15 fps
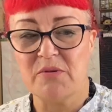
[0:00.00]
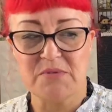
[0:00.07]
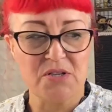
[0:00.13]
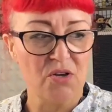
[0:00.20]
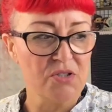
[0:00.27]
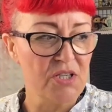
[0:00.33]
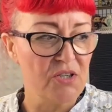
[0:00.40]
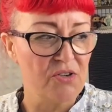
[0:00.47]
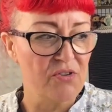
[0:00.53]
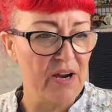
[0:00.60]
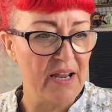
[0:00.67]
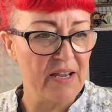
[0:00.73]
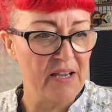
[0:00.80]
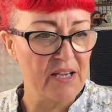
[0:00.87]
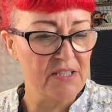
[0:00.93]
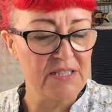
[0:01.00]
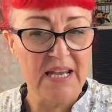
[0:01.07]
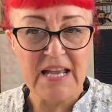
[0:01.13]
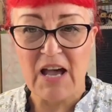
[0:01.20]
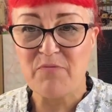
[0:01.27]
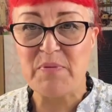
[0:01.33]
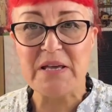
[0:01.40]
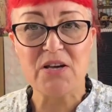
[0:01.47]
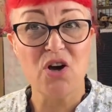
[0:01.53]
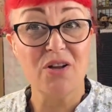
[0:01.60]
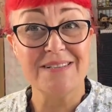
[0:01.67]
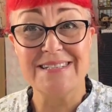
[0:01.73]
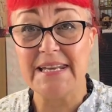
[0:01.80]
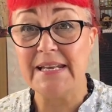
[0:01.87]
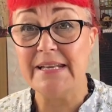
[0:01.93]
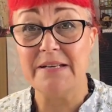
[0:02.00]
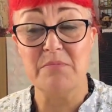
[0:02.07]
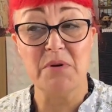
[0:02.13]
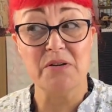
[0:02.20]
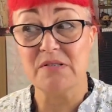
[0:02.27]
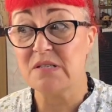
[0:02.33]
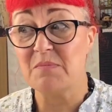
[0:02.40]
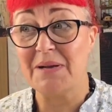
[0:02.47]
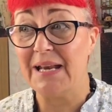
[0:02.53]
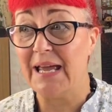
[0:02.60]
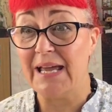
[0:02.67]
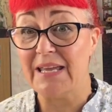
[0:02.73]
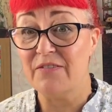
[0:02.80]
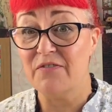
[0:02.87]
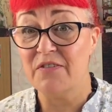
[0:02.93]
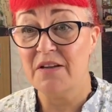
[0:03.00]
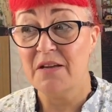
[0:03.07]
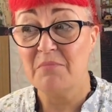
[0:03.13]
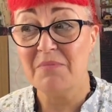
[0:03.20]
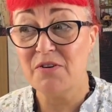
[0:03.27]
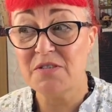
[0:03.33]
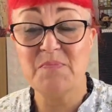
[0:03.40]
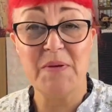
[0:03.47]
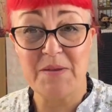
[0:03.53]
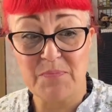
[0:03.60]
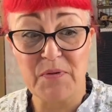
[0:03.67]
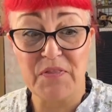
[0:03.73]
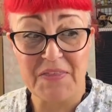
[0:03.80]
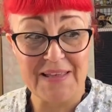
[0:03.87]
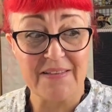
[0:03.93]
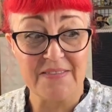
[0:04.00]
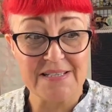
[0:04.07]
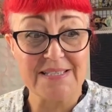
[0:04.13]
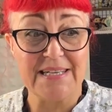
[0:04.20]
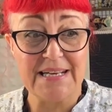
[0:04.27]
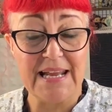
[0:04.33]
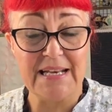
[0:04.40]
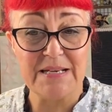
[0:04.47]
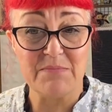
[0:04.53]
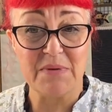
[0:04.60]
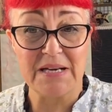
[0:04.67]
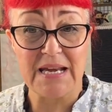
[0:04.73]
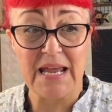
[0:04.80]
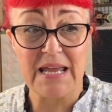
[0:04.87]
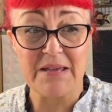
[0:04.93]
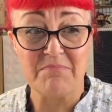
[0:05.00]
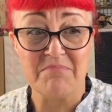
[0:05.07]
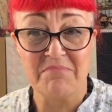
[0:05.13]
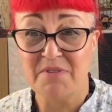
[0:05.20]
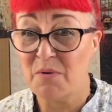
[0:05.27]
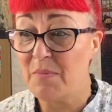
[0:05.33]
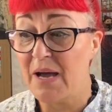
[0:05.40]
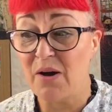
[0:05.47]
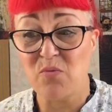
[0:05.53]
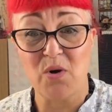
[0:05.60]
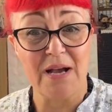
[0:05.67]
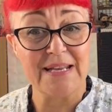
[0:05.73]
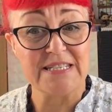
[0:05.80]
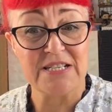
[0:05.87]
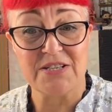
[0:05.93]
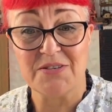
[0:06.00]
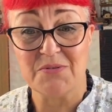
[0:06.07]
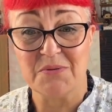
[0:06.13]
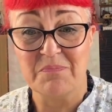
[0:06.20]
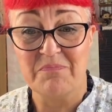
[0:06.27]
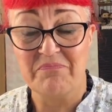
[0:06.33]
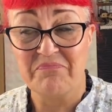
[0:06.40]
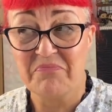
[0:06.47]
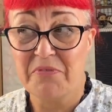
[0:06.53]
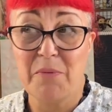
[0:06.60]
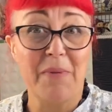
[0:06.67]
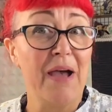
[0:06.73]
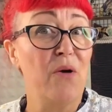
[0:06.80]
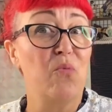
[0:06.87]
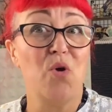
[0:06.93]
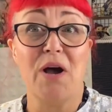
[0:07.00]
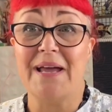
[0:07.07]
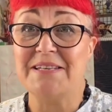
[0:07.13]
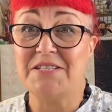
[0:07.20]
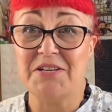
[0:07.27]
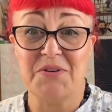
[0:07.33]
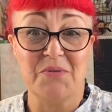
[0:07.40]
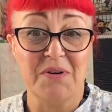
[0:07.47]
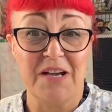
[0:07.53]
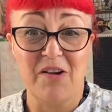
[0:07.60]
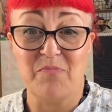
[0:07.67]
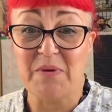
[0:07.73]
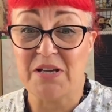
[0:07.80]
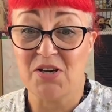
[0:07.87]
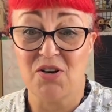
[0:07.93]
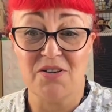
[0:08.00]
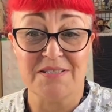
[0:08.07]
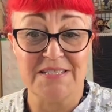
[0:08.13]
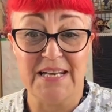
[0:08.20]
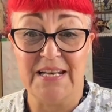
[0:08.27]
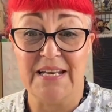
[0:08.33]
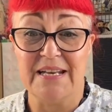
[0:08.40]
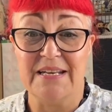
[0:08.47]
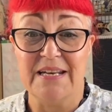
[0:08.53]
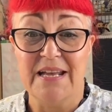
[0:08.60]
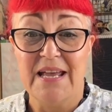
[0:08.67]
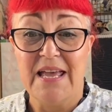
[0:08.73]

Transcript: it was autocorrect. I've been called Dylan most of my life. Most people think there's an L in my name, no matter what I do. No matter what I do, I've been called Dylan.